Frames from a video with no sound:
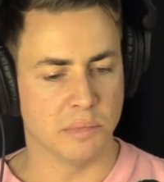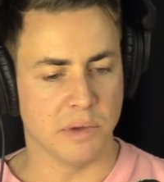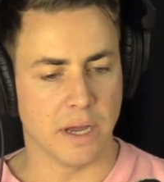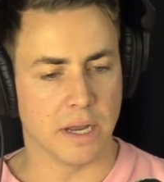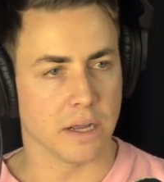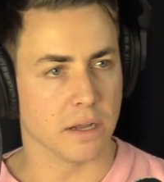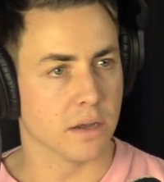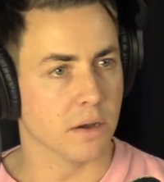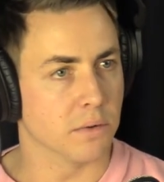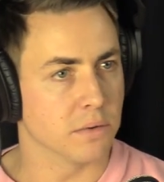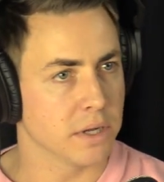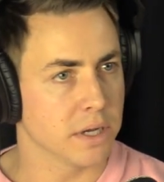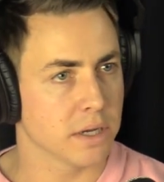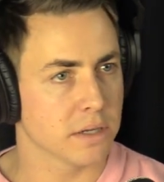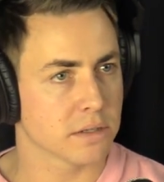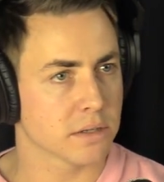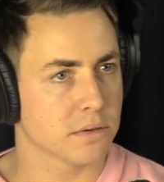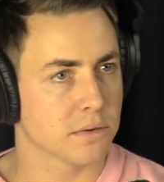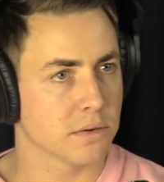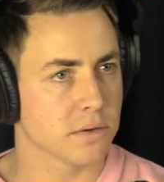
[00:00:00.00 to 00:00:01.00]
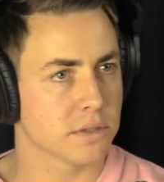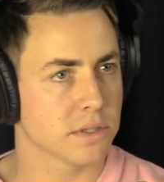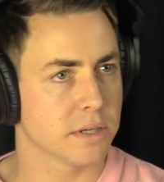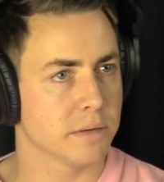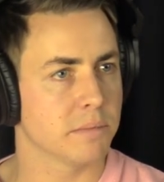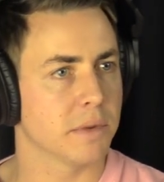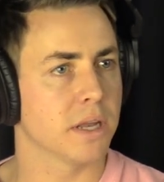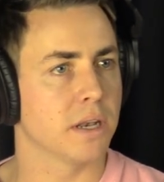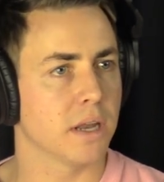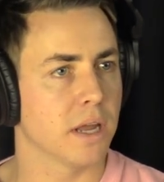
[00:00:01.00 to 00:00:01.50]
Patagonia has a quarter
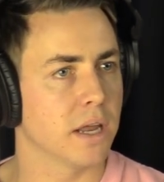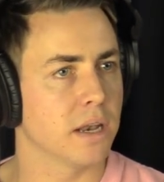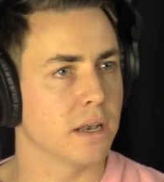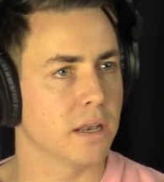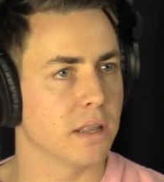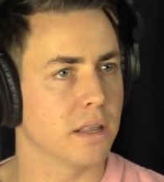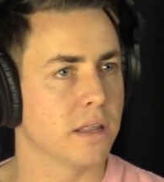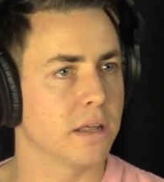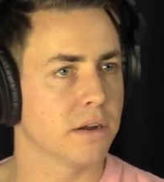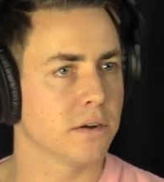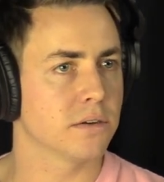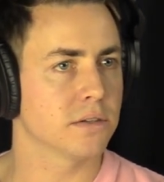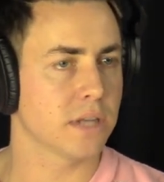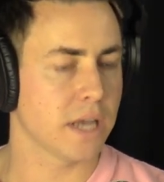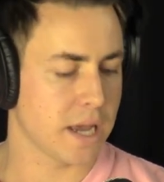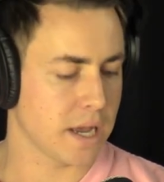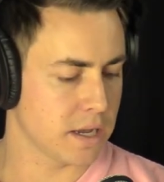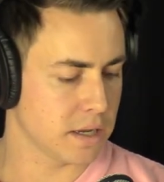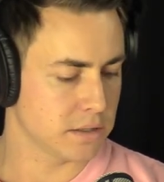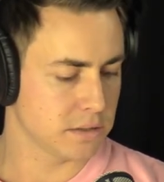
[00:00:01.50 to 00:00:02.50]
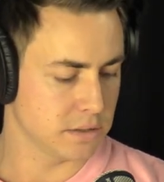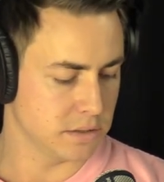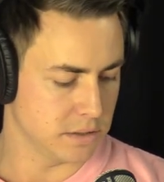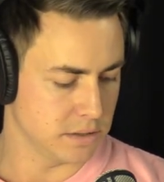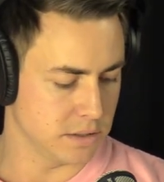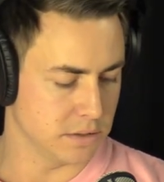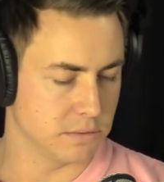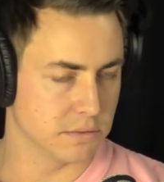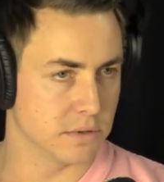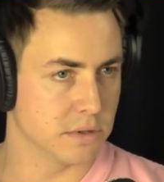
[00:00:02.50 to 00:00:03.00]
zip, yeah. and, and, theirs has
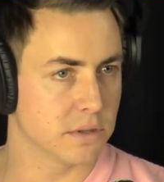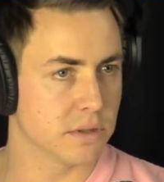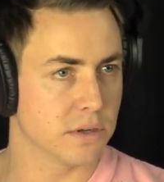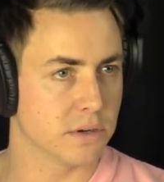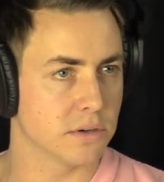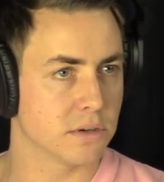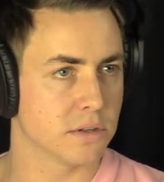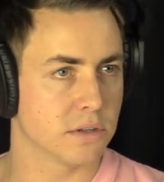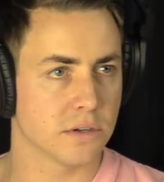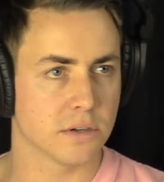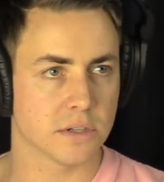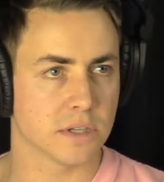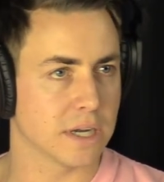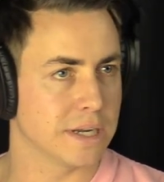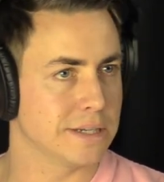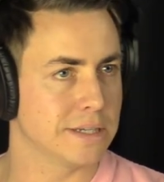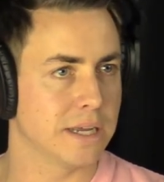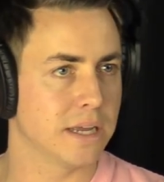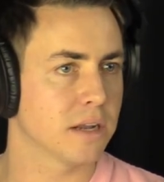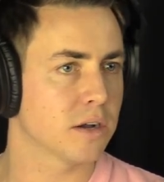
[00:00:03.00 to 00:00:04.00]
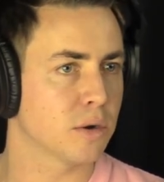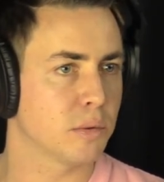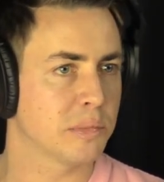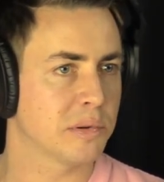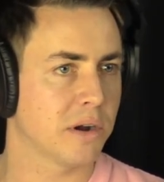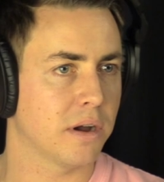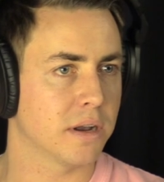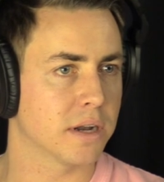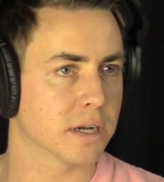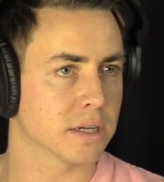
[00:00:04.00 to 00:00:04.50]
you know there there is identical
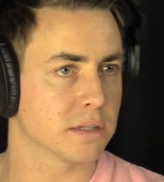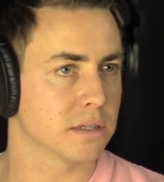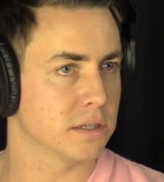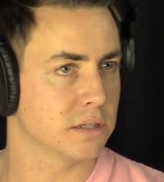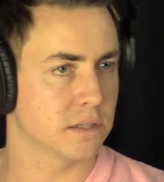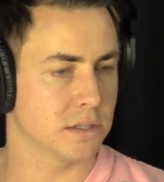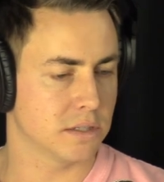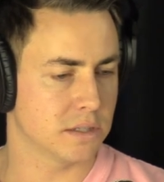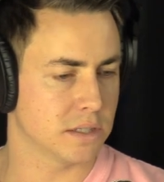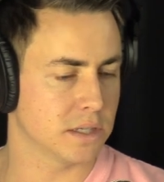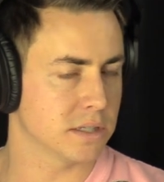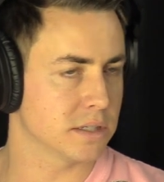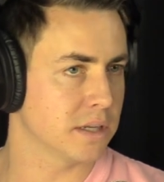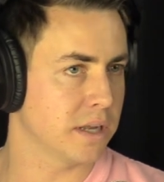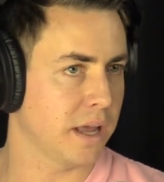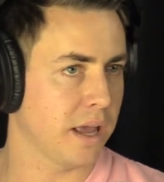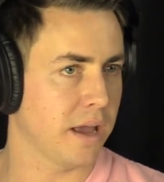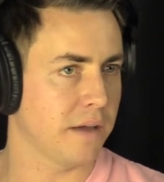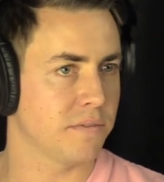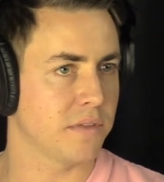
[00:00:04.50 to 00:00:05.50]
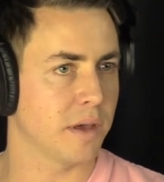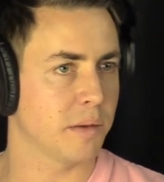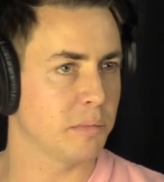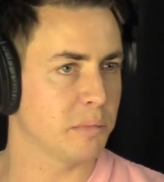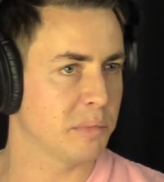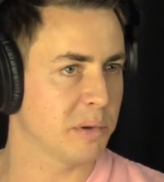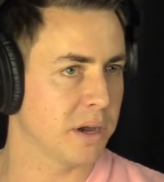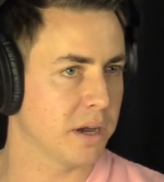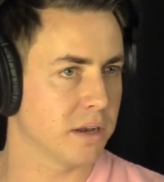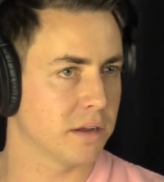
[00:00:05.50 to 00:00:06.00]
products. It just doesn't yeah. have
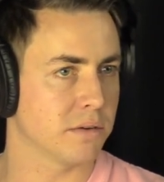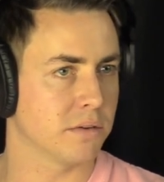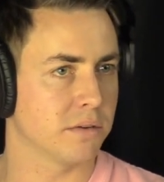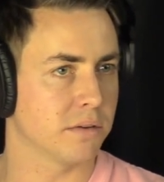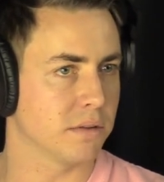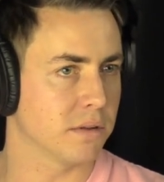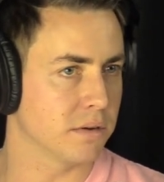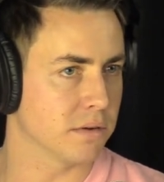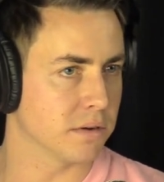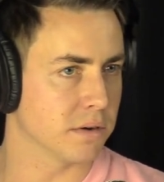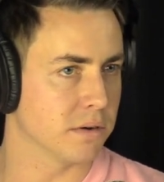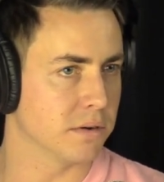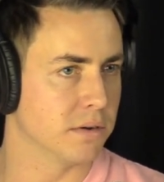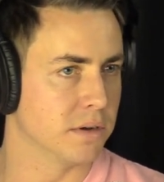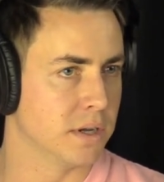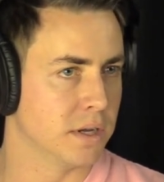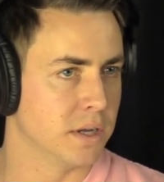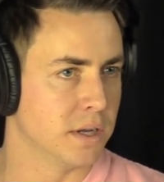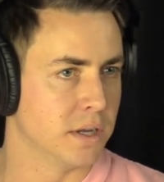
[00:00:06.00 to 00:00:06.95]
that Patagonia logo.